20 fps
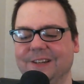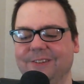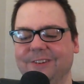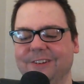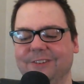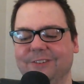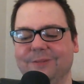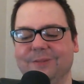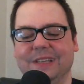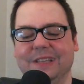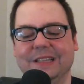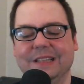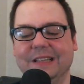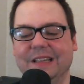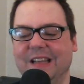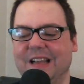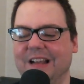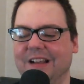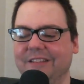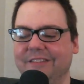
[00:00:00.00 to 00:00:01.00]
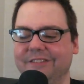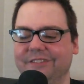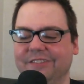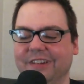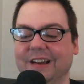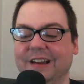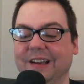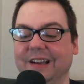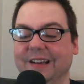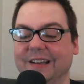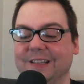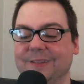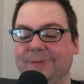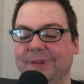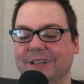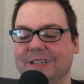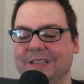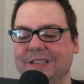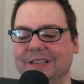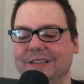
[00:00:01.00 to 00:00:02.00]
which would be a very
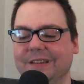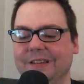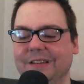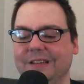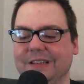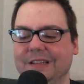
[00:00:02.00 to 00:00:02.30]
unexpected